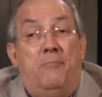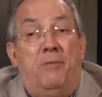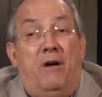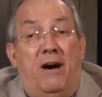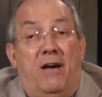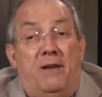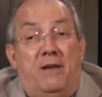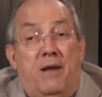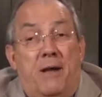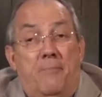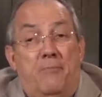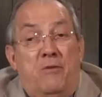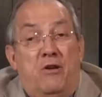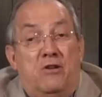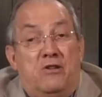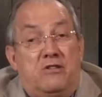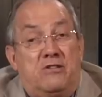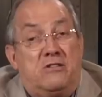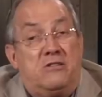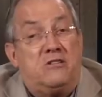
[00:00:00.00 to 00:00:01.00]
but
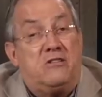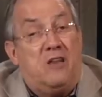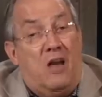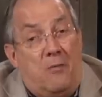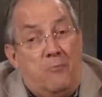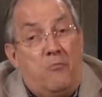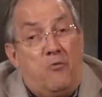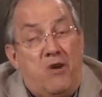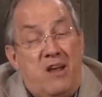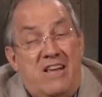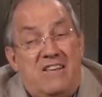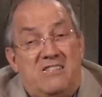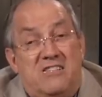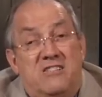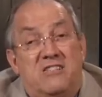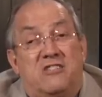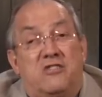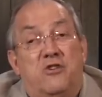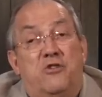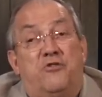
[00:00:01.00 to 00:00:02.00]
there's some
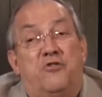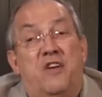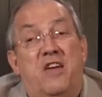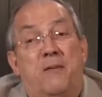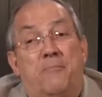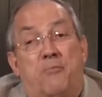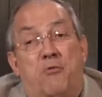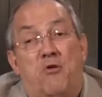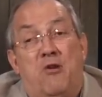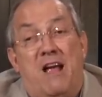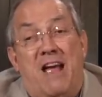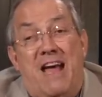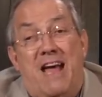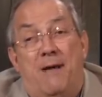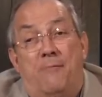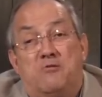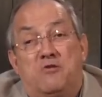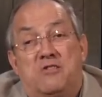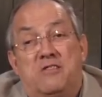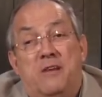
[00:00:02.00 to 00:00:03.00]
reasons to think
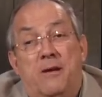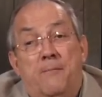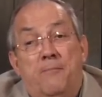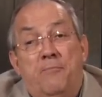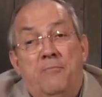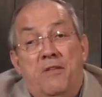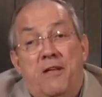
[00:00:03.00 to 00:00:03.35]
perhaps